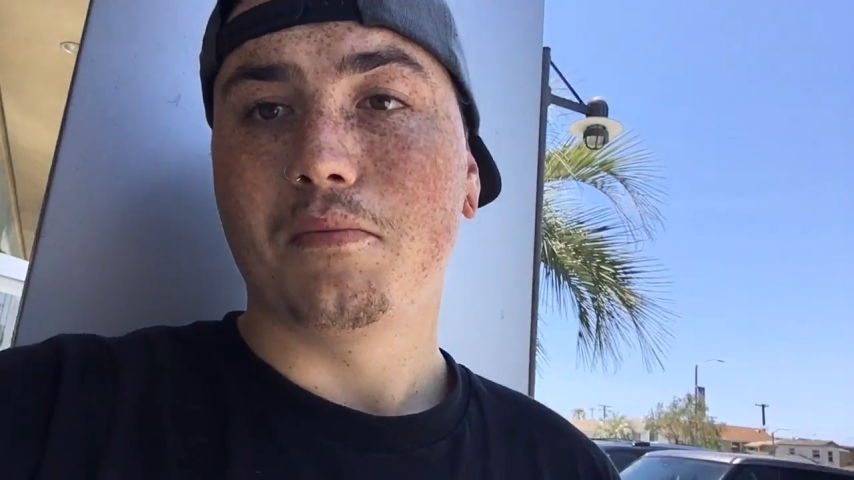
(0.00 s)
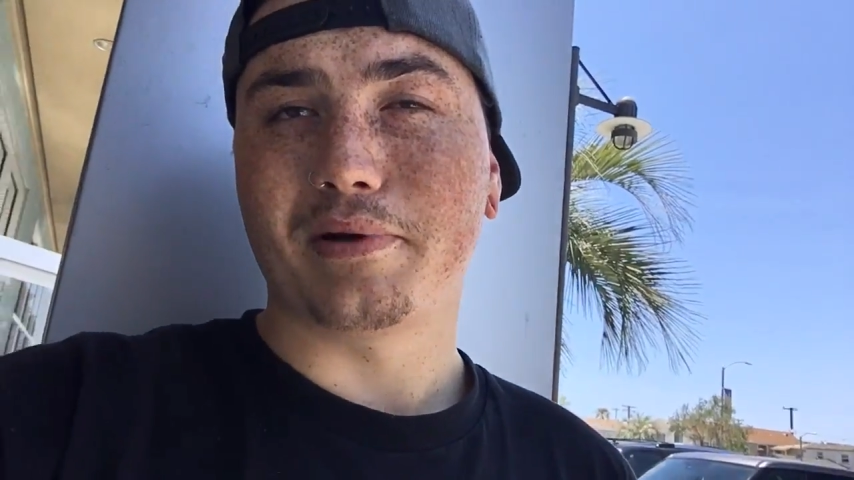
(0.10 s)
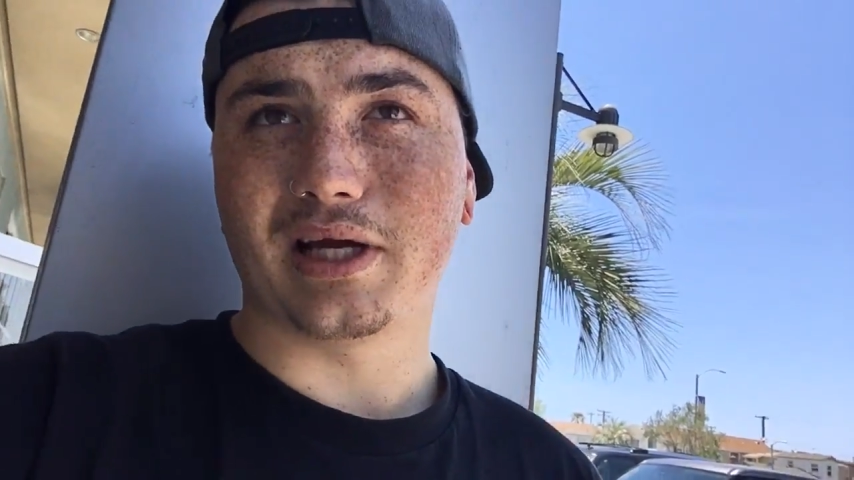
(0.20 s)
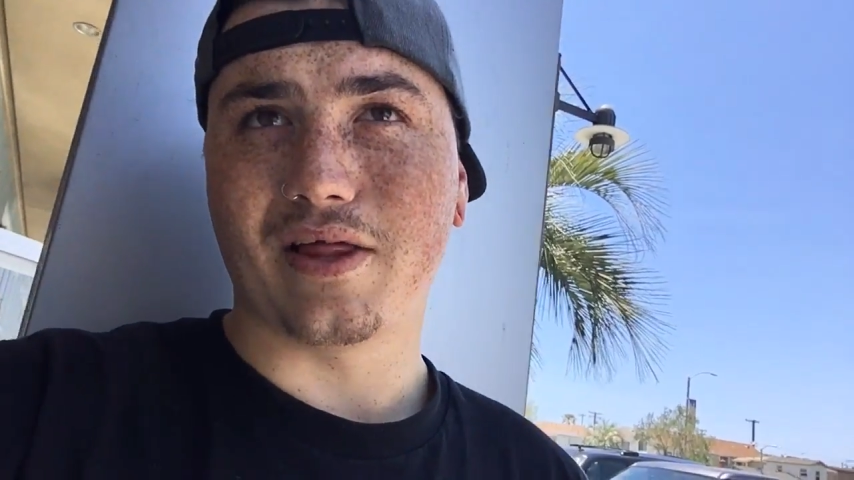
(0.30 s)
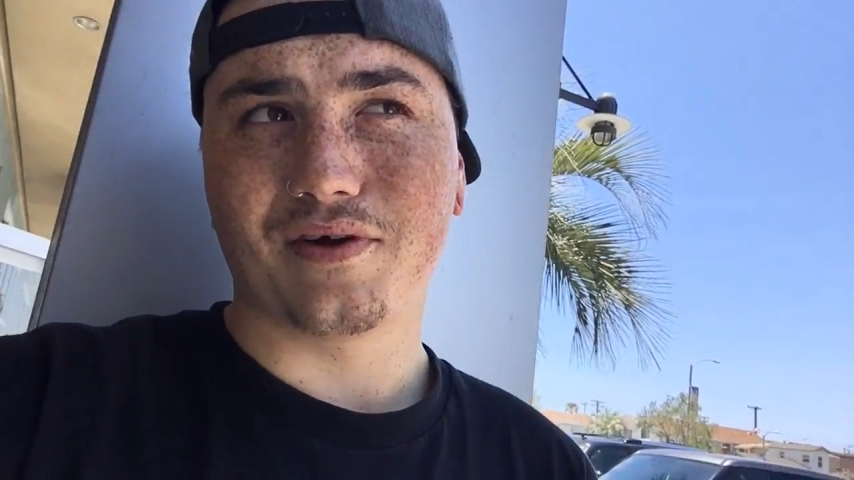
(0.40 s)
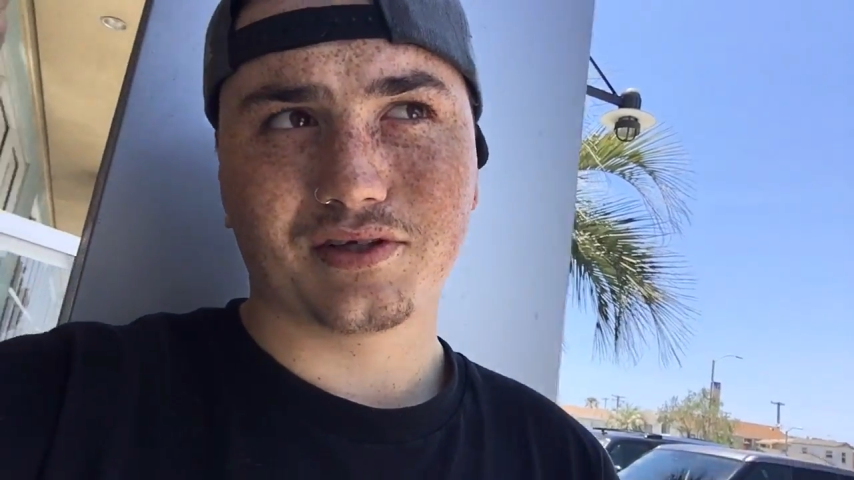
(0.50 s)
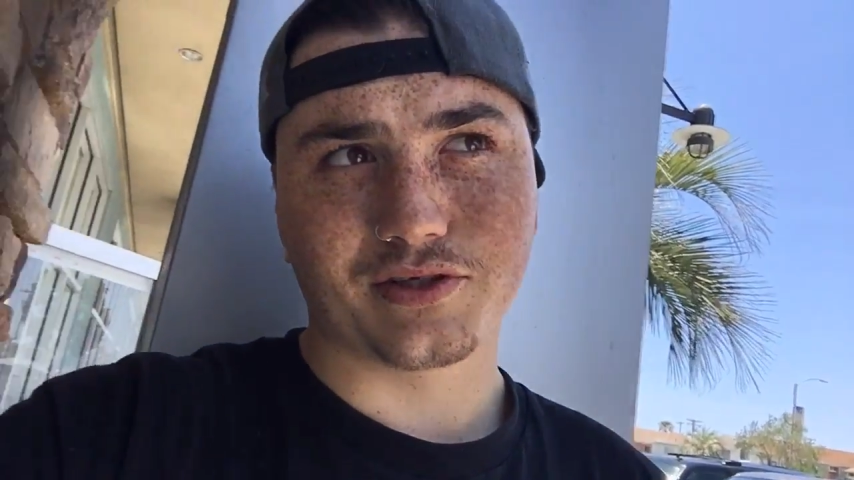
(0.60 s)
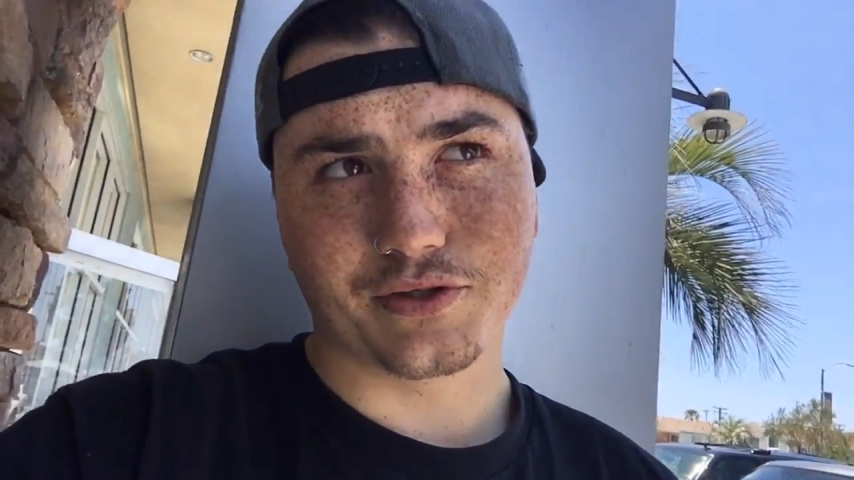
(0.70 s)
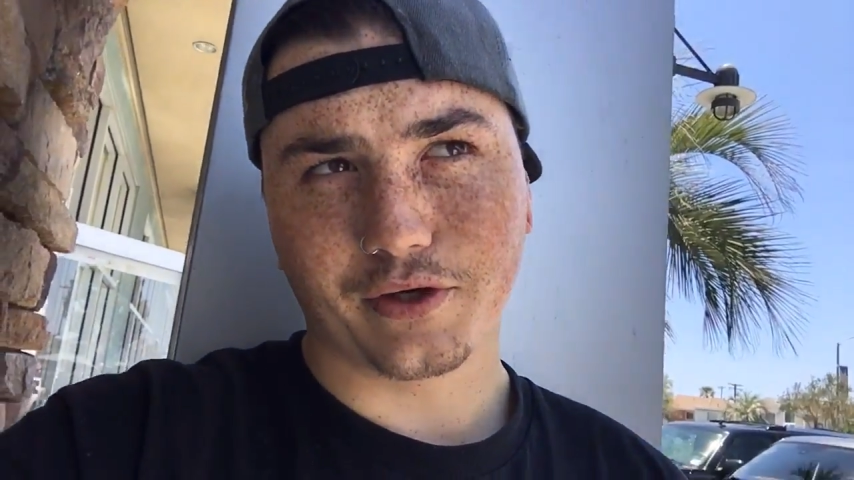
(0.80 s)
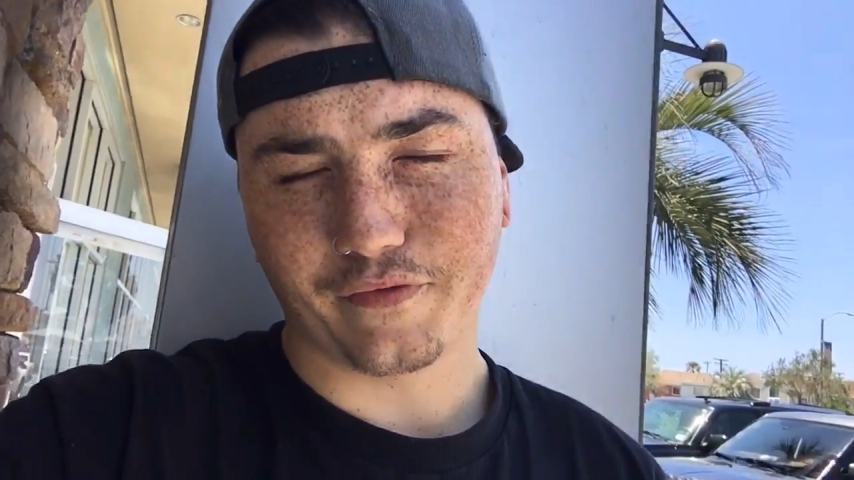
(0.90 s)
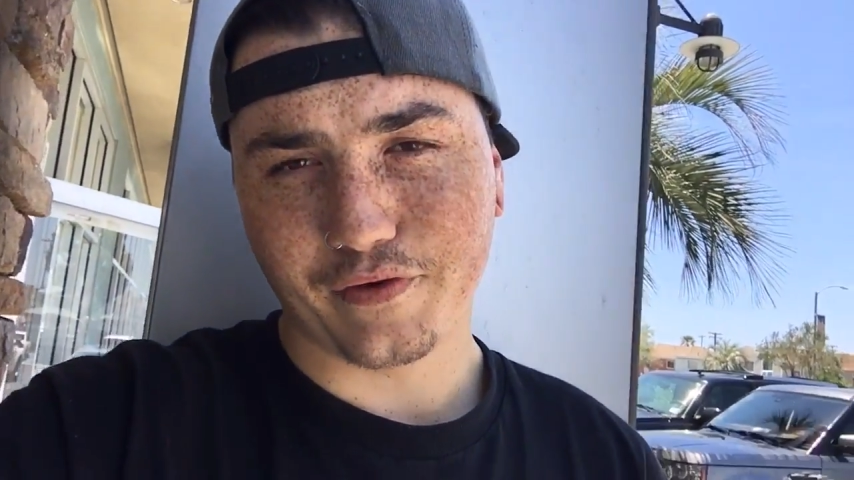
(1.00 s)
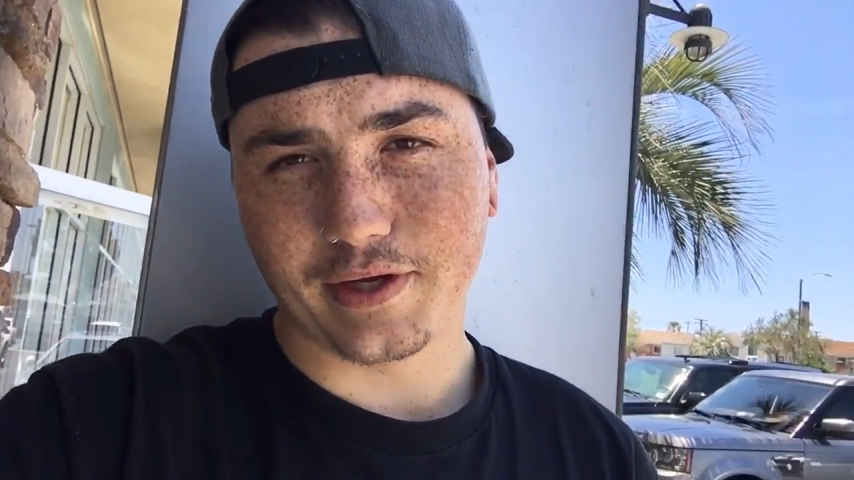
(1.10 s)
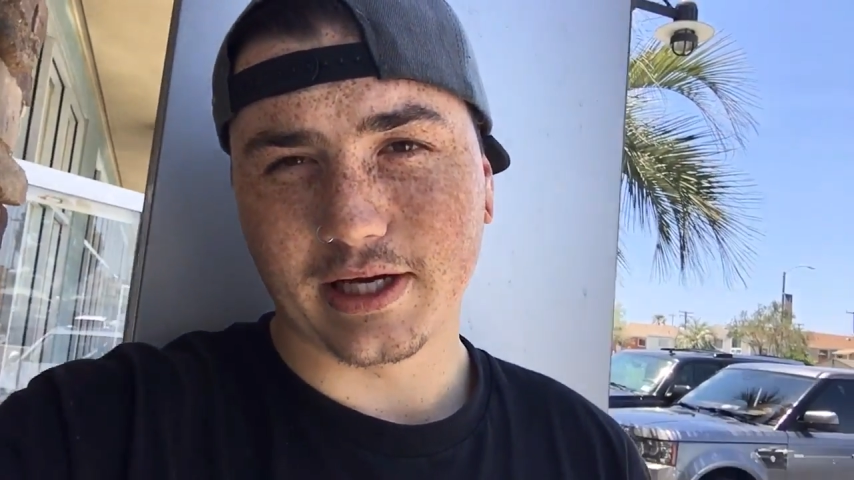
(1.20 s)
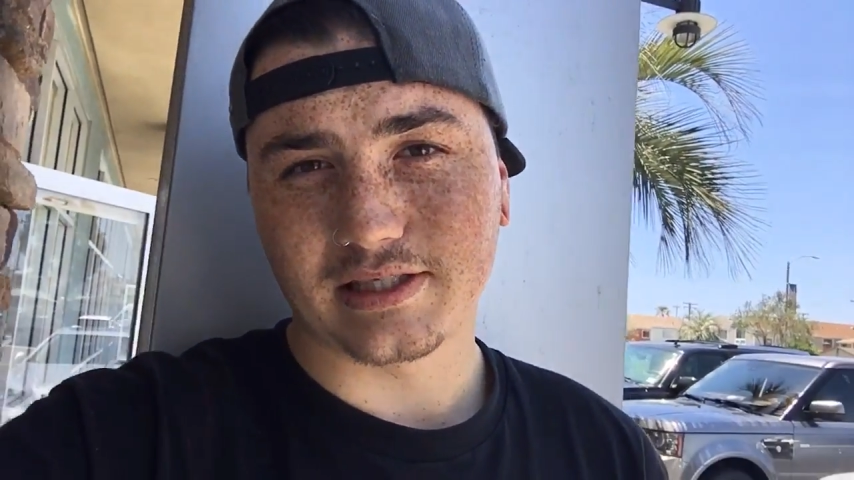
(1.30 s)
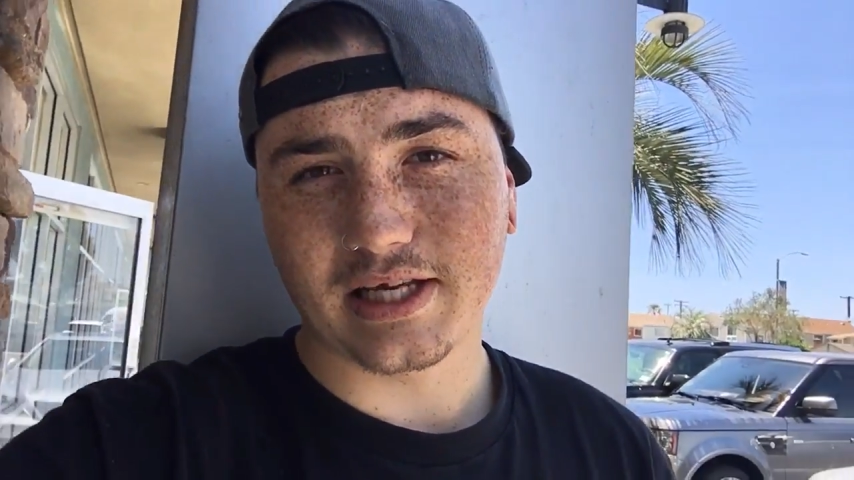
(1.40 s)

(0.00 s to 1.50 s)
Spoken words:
But yeah, there's the scooter for you guys.